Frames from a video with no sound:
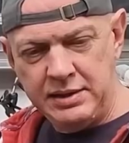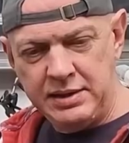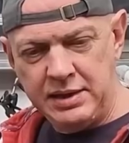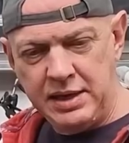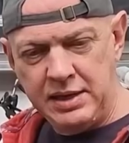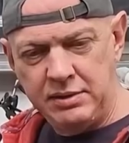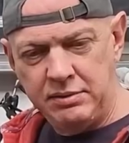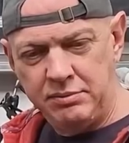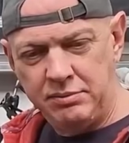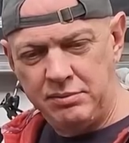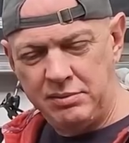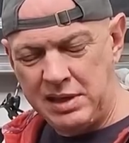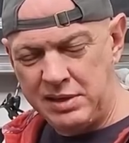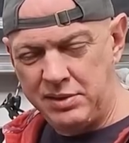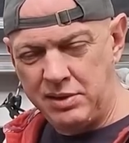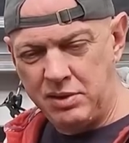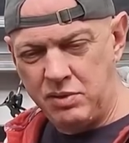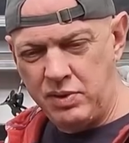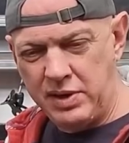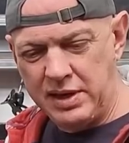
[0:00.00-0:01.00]
done.
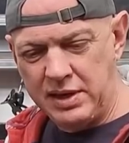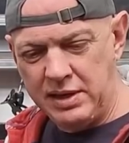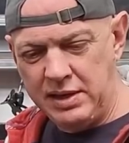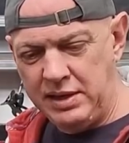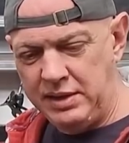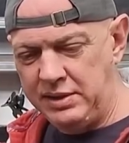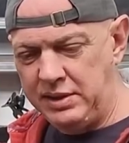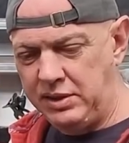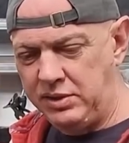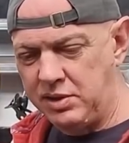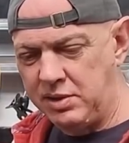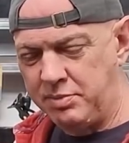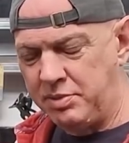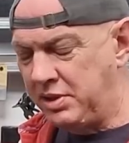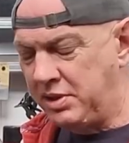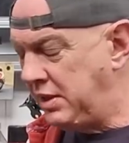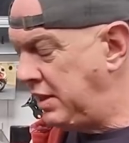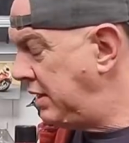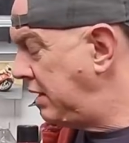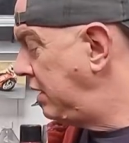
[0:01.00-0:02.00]
That's a quick and easy job,
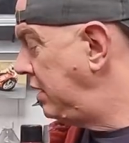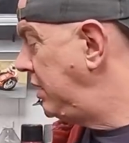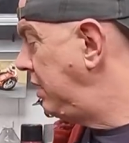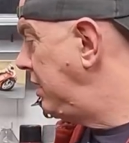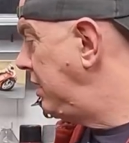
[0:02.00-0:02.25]
I think.